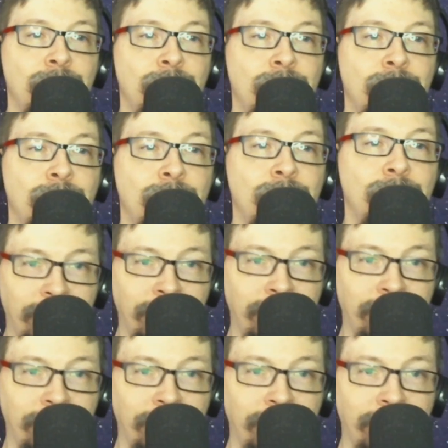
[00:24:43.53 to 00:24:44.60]
more than
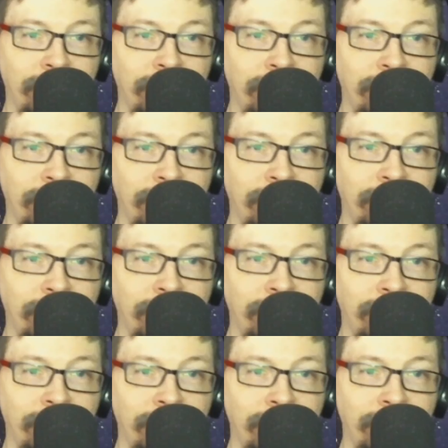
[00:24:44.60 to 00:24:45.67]
anyone else, would
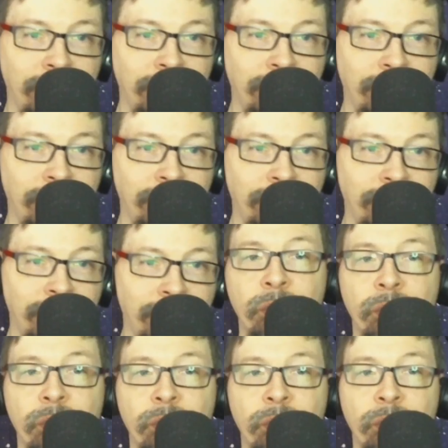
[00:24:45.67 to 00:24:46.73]
get the importance of
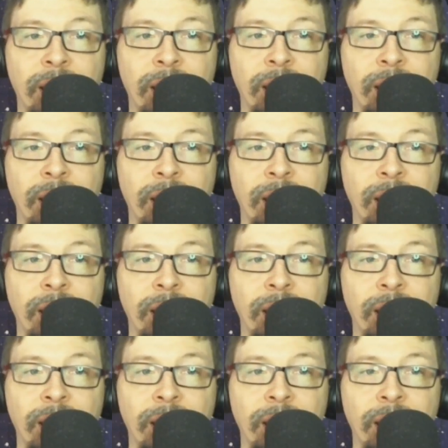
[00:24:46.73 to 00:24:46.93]
revisiting